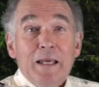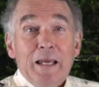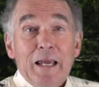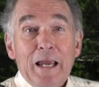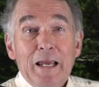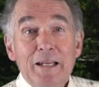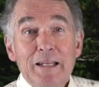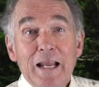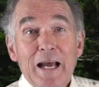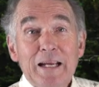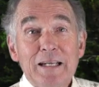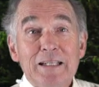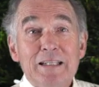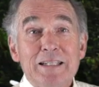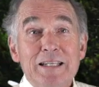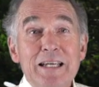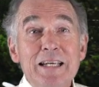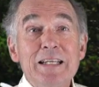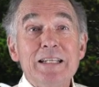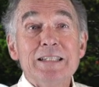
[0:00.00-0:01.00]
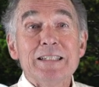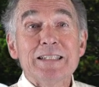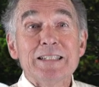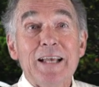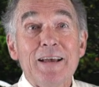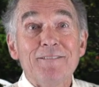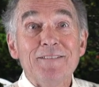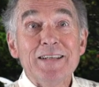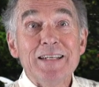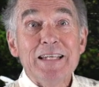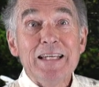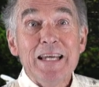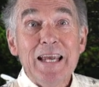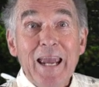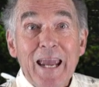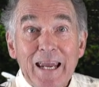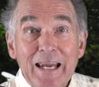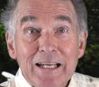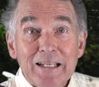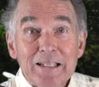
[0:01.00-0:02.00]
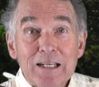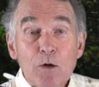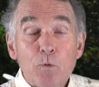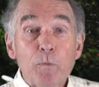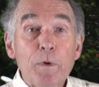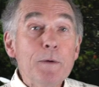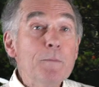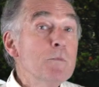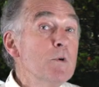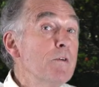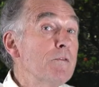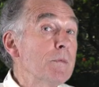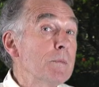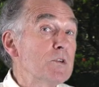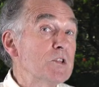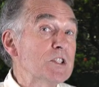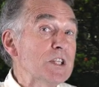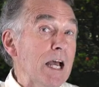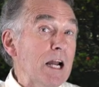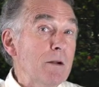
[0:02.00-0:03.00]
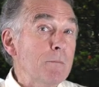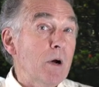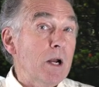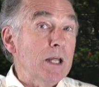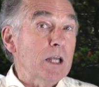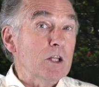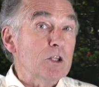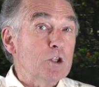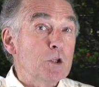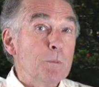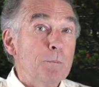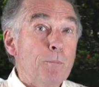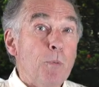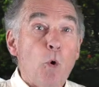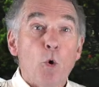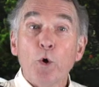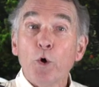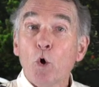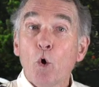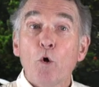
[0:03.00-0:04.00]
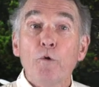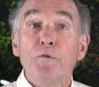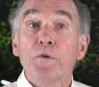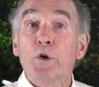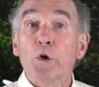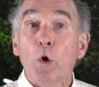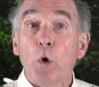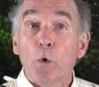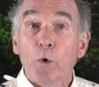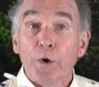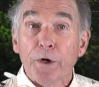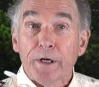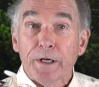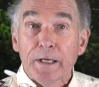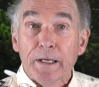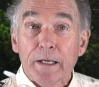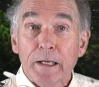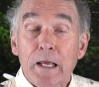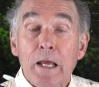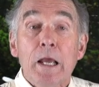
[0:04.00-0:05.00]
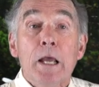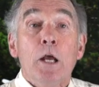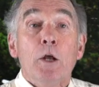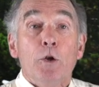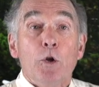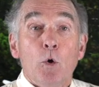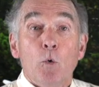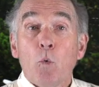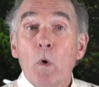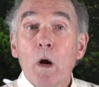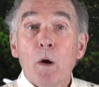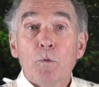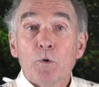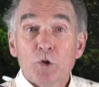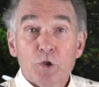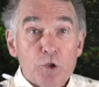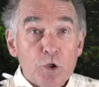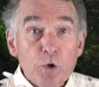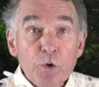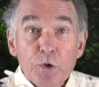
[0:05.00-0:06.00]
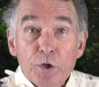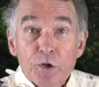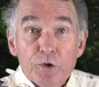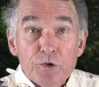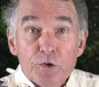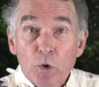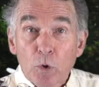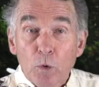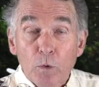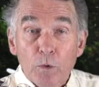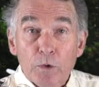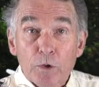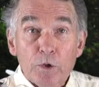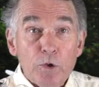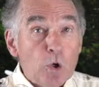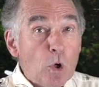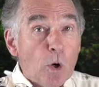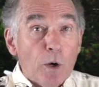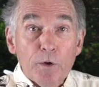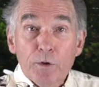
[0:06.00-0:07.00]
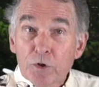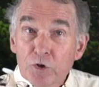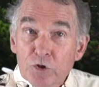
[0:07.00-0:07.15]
In 1978, we moved from Santa Monica to Port Orford, Oregon. Noelle was 2 years old, no other